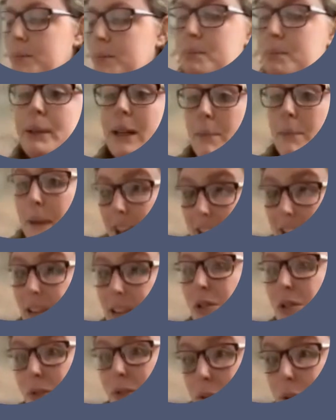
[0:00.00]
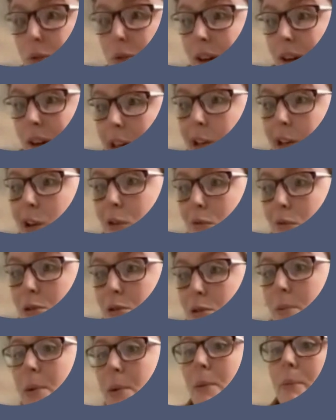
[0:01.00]
But it makes us feel very
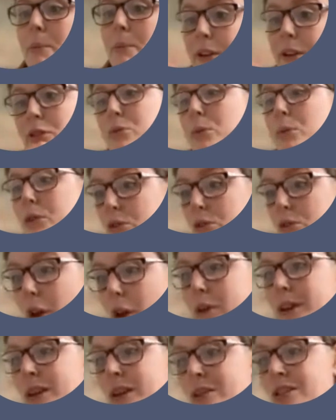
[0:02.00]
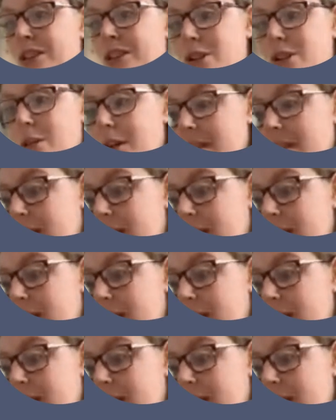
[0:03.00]
uncomfortable because we're so used to doing